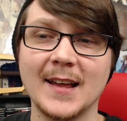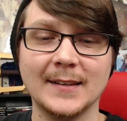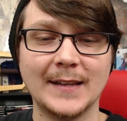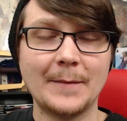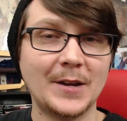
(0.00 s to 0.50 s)

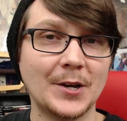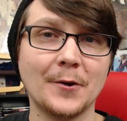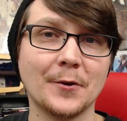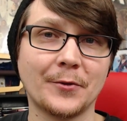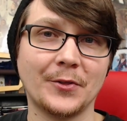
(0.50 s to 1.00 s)
let me know
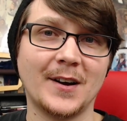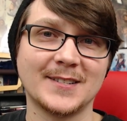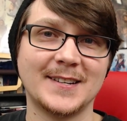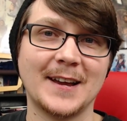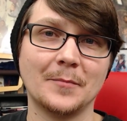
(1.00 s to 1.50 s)
your
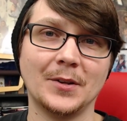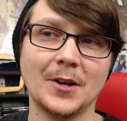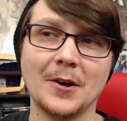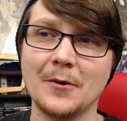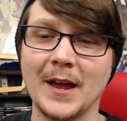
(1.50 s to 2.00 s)
thoughts down
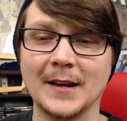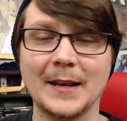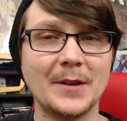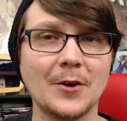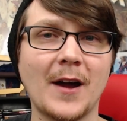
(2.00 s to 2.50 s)
below and
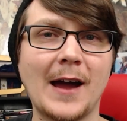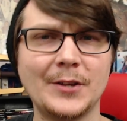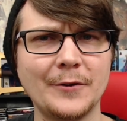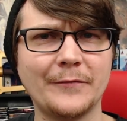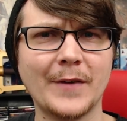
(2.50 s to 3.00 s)
let me know how
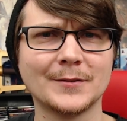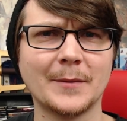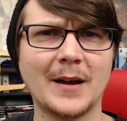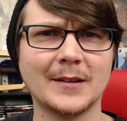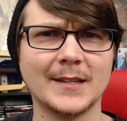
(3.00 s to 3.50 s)
you felt
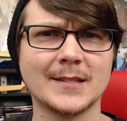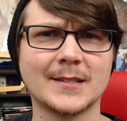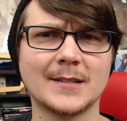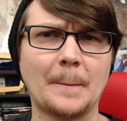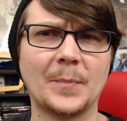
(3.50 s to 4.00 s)
about
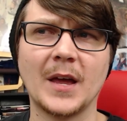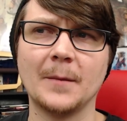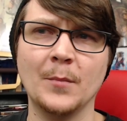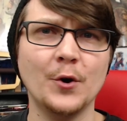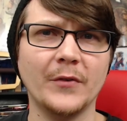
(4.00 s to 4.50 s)
this
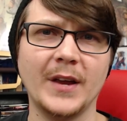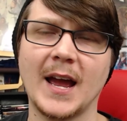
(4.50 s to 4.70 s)
movie.